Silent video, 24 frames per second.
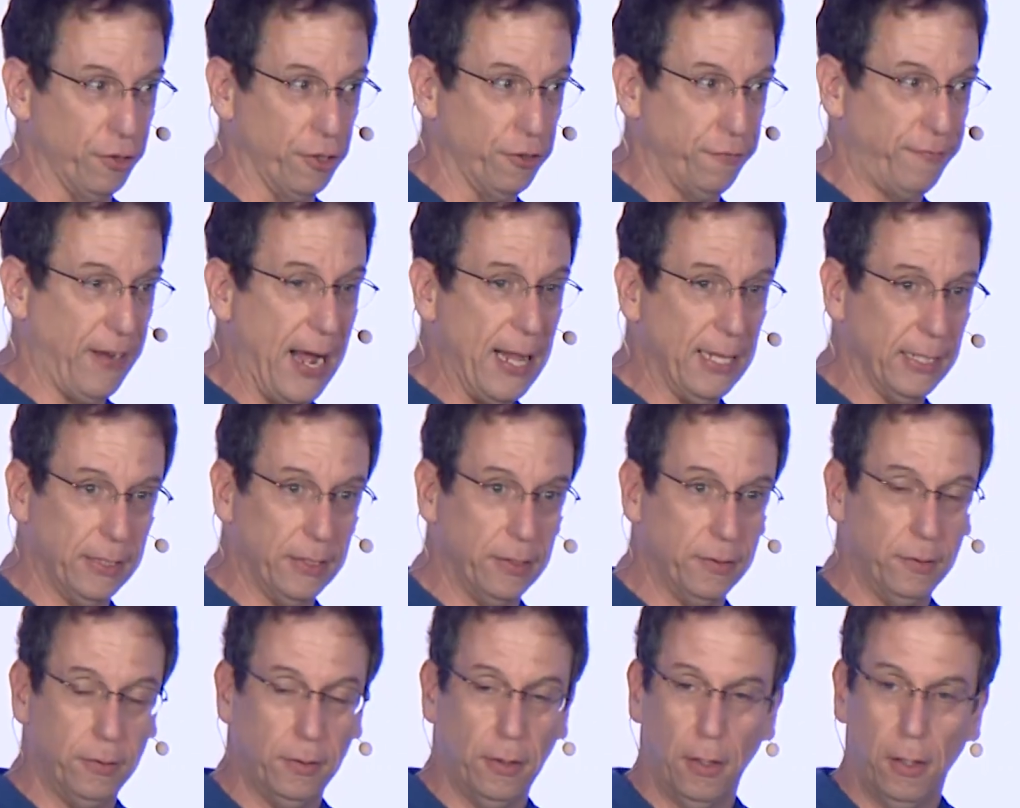is
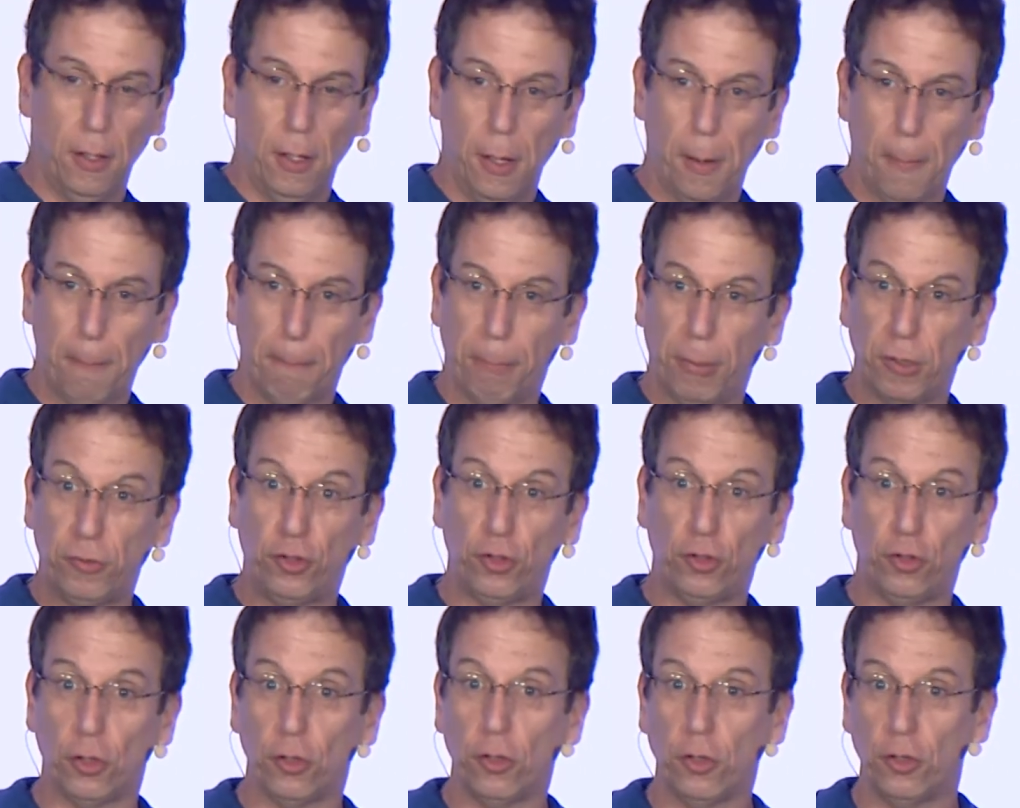valid, but you
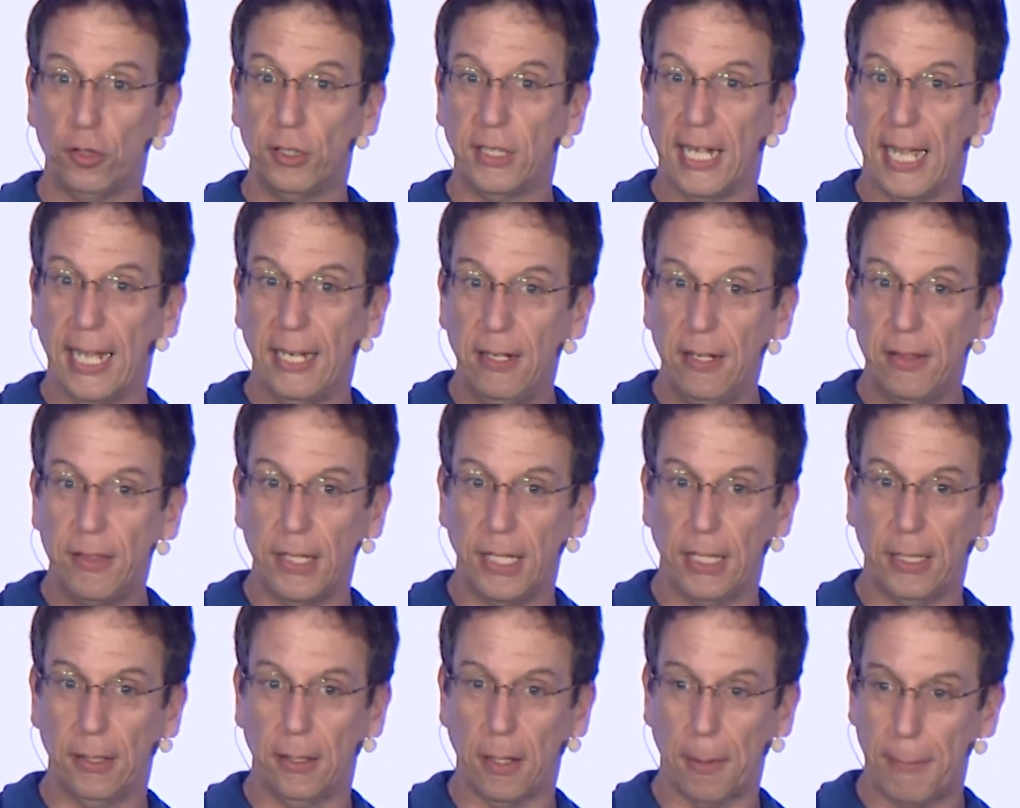don't learn
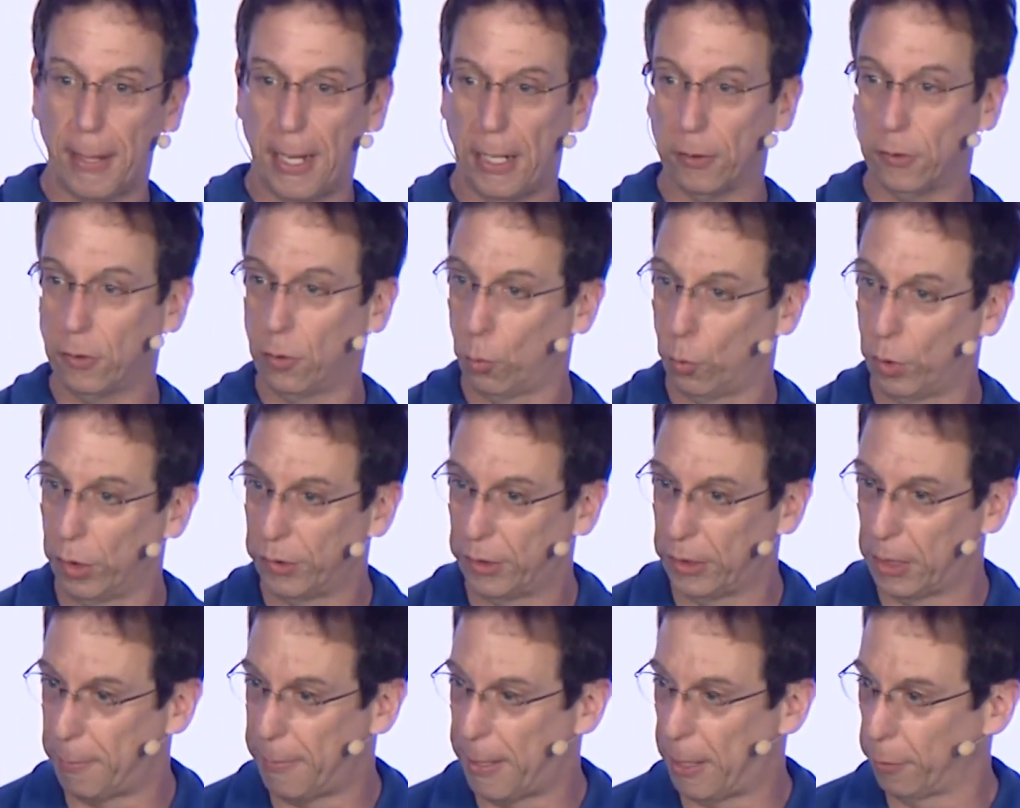anything about what
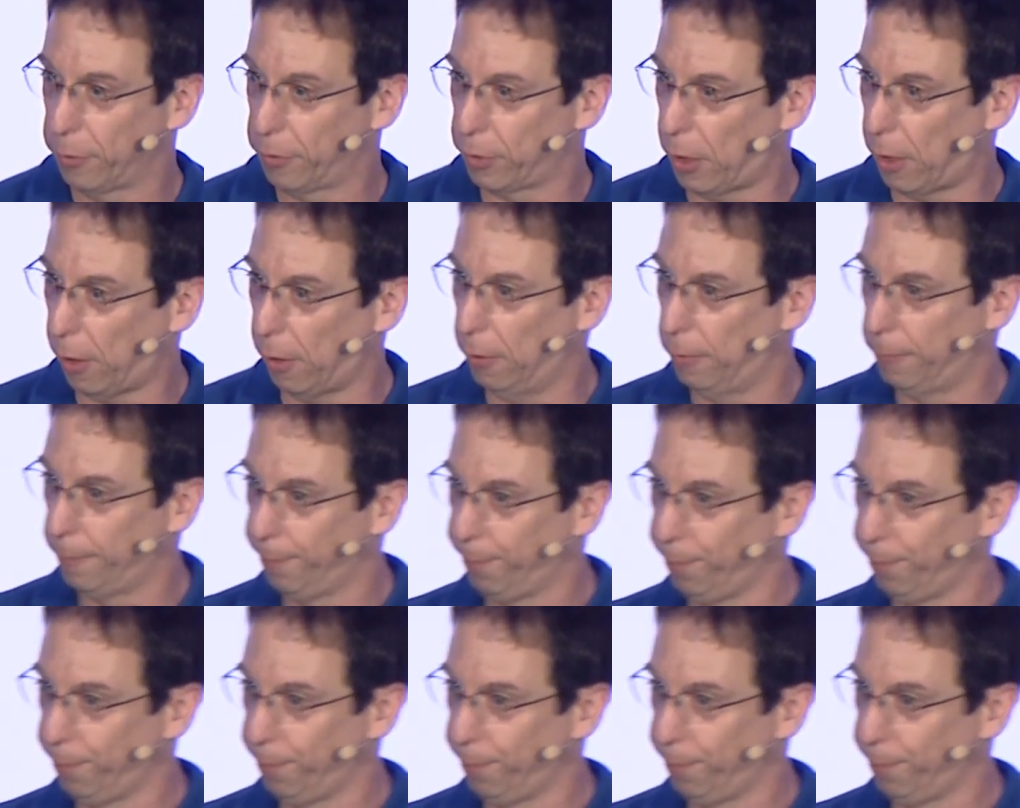the amounts are.